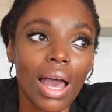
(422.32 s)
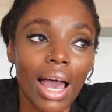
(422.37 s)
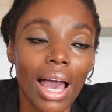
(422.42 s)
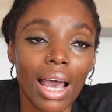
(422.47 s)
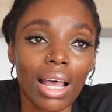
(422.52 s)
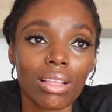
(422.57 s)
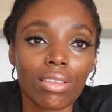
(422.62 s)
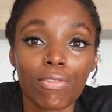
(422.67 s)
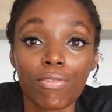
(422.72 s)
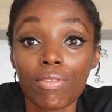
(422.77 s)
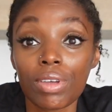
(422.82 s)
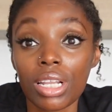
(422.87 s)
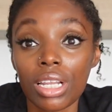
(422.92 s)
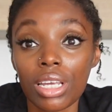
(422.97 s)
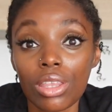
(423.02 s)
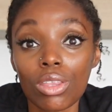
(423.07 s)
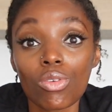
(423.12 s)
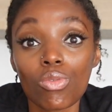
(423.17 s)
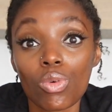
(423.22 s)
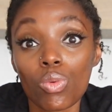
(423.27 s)
and
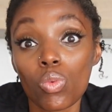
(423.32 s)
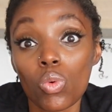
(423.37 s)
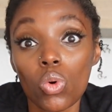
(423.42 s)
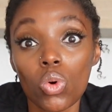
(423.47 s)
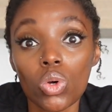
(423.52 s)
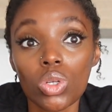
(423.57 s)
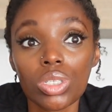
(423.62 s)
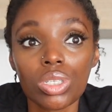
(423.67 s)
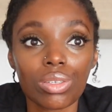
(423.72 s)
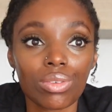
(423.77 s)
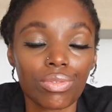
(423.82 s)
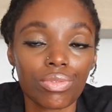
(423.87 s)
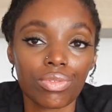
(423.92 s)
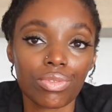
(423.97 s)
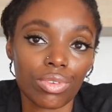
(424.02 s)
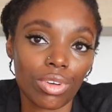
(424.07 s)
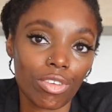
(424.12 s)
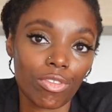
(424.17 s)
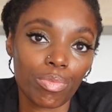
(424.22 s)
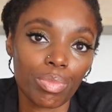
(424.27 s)
feeling the rewards of
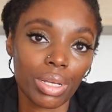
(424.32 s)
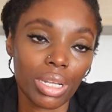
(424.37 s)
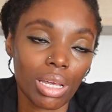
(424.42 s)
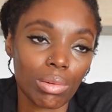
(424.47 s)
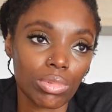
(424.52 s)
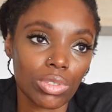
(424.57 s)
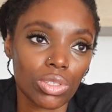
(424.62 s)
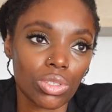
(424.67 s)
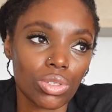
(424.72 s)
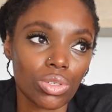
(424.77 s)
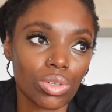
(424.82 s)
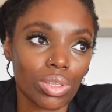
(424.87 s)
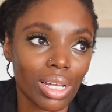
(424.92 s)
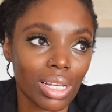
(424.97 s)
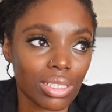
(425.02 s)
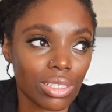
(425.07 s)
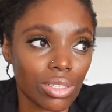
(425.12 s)
being able to do that.